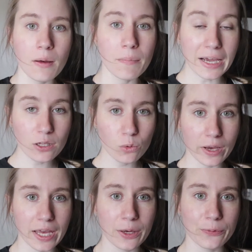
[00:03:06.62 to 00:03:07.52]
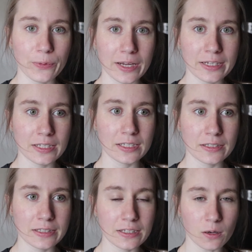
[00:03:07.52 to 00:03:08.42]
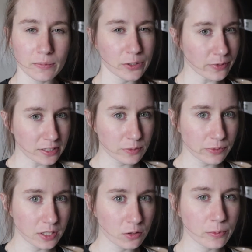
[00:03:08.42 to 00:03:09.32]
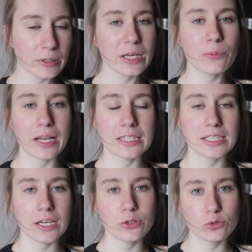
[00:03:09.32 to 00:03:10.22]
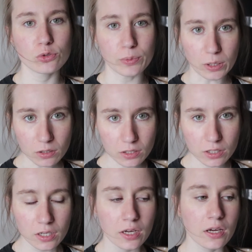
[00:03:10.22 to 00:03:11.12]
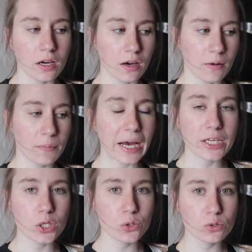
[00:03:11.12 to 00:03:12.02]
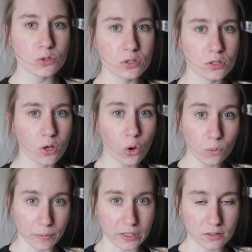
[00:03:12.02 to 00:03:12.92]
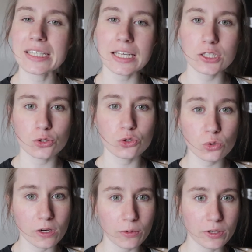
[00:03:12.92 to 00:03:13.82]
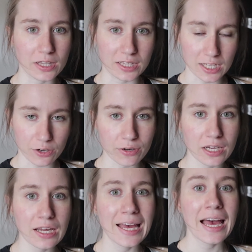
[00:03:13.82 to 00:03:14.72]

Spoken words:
By the way, when in all my recipe normally, when I say I use milk, I use oat milk because I don't do well with dairy.